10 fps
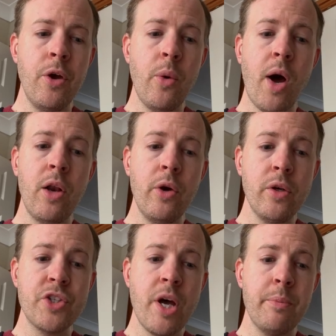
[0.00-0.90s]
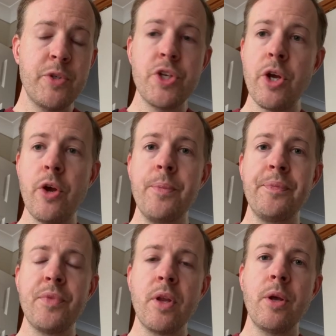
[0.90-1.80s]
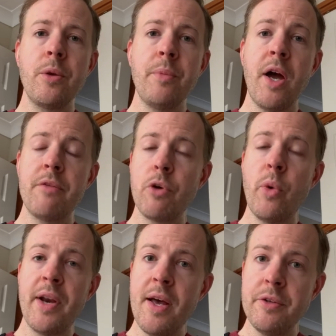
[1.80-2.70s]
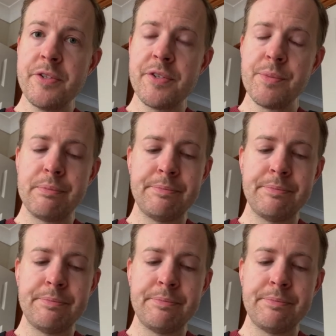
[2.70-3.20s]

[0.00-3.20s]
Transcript: who are looked up to by everyone else.